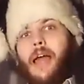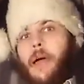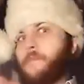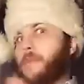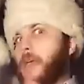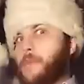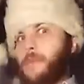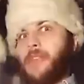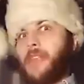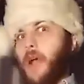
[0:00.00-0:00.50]

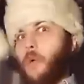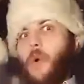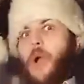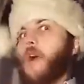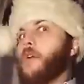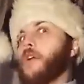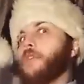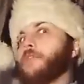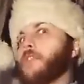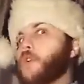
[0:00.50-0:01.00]
maybe there
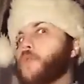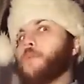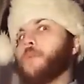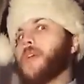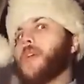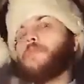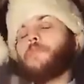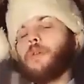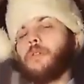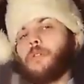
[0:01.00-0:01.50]
were a few
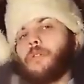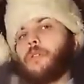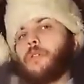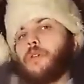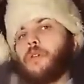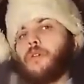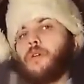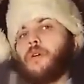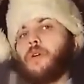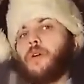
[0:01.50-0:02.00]
people
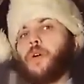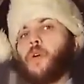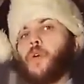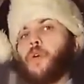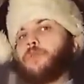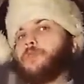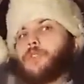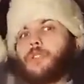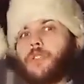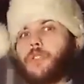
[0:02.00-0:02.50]

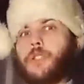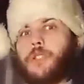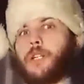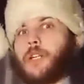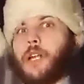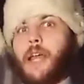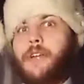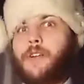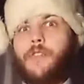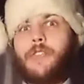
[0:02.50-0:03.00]
who
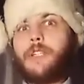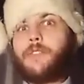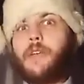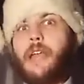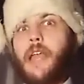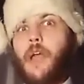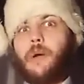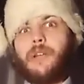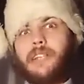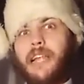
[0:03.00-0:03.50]
clicked on this
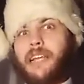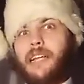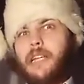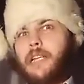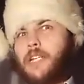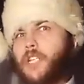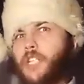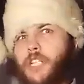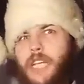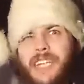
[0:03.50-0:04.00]
video as like
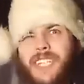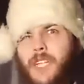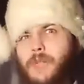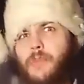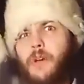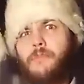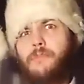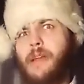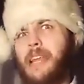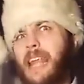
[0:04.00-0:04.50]

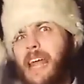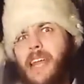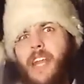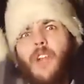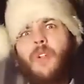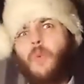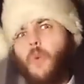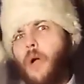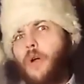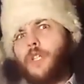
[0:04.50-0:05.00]
legitimate
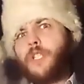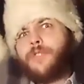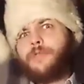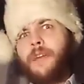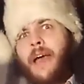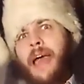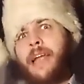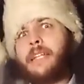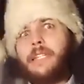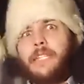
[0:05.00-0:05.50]
Millennial Woes
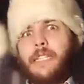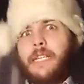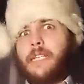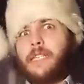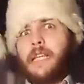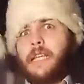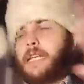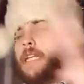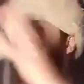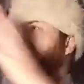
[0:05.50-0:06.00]
fans that
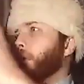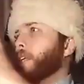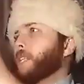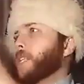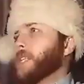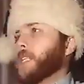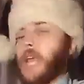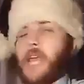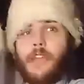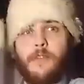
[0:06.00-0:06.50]
think he's going
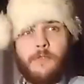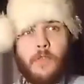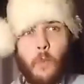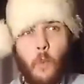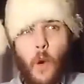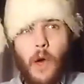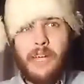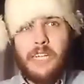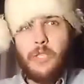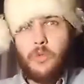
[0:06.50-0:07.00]
to save the
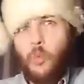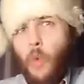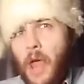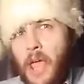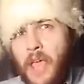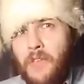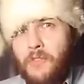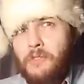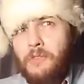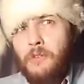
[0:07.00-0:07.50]
white
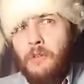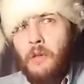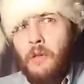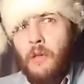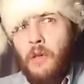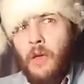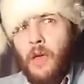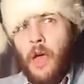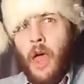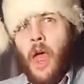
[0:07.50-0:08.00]
race.
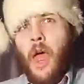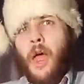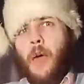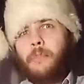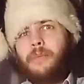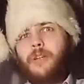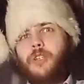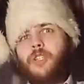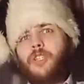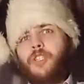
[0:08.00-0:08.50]

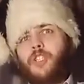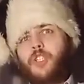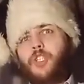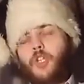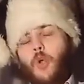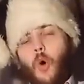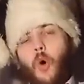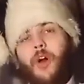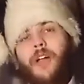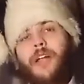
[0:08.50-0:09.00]
But
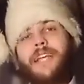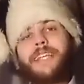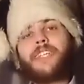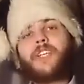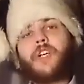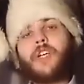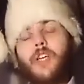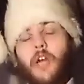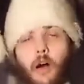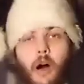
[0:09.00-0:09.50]
surely
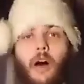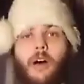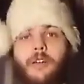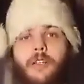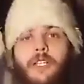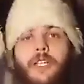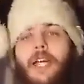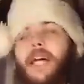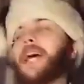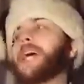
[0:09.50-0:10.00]
to
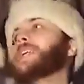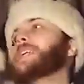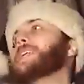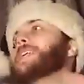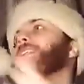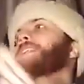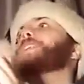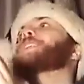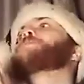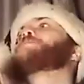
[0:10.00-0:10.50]
God, at
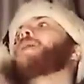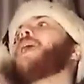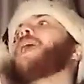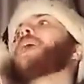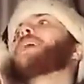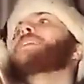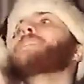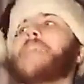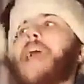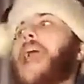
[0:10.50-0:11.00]
least
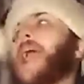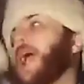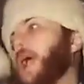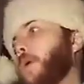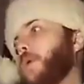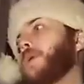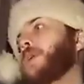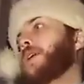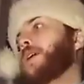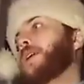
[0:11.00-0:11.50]
by
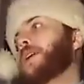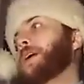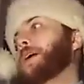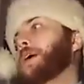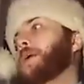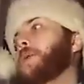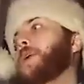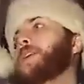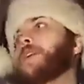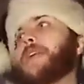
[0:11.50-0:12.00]
now,
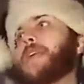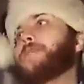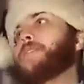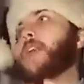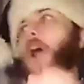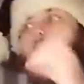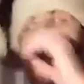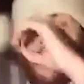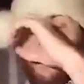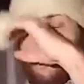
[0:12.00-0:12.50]
we're not
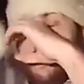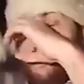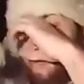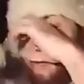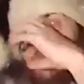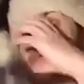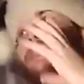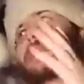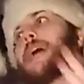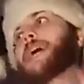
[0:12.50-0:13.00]
even halfway
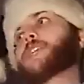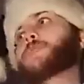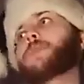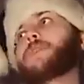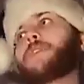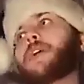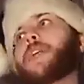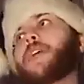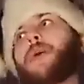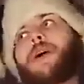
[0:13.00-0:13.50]
through his
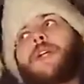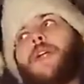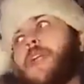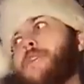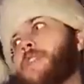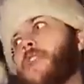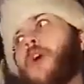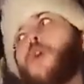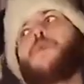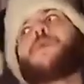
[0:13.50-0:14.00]
actual video. I don't
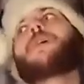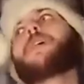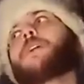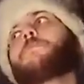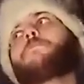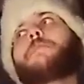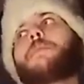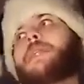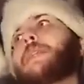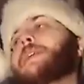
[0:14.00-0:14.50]
even know if he'll
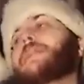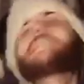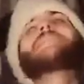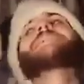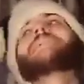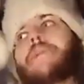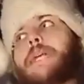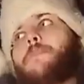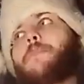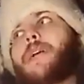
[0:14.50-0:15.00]

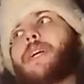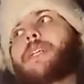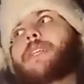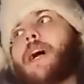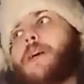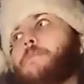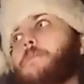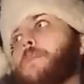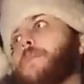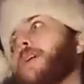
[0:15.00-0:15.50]
complete it because
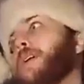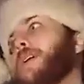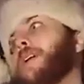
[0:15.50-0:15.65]
I'm